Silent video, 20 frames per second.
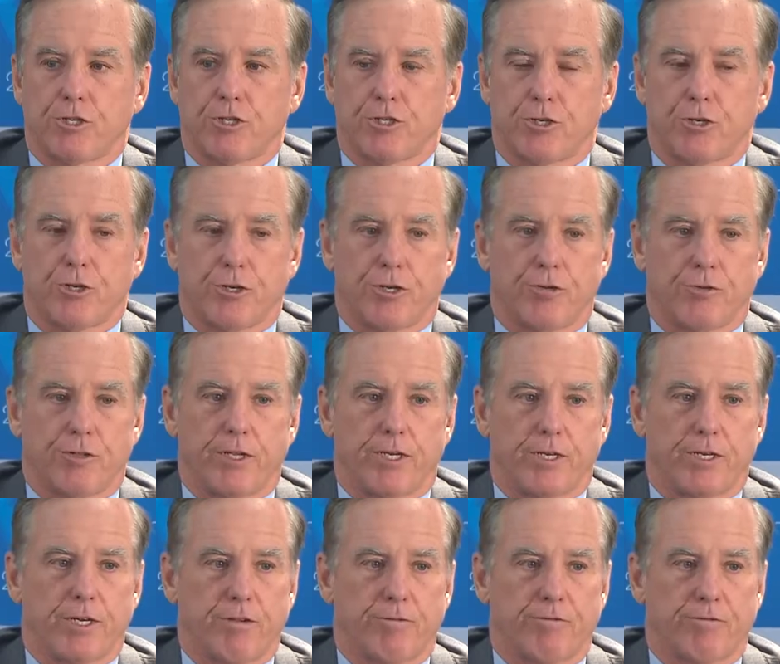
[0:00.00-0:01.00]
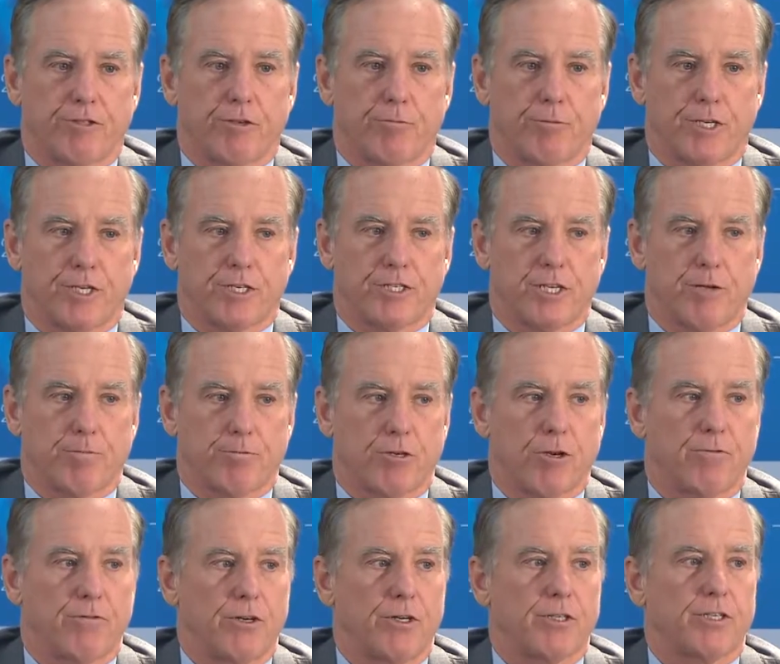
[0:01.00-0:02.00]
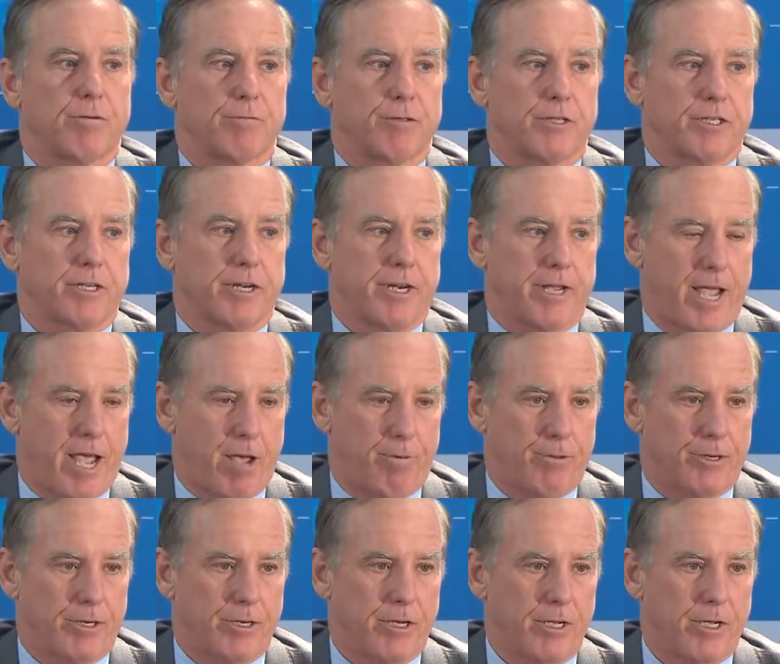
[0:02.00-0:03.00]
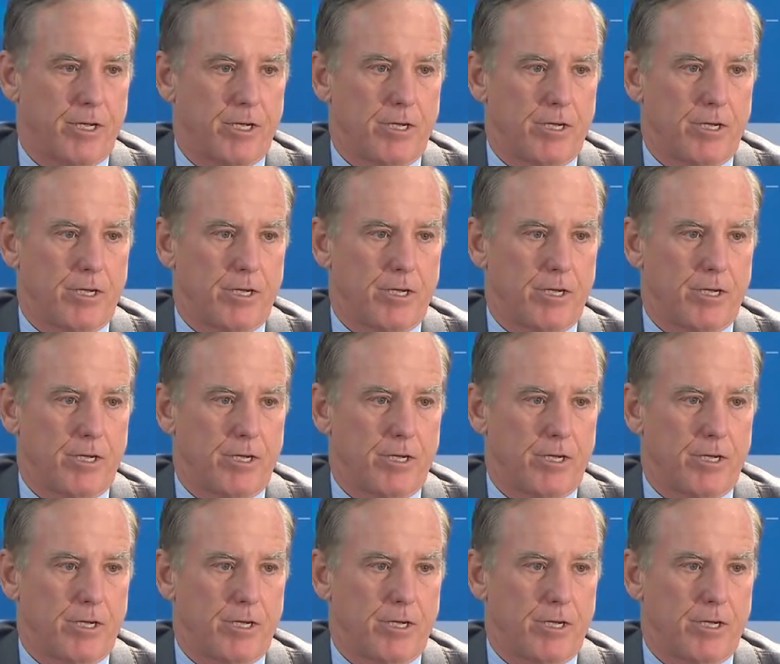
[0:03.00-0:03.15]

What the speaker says: assure you that if somebody steps over it, something's going to happen,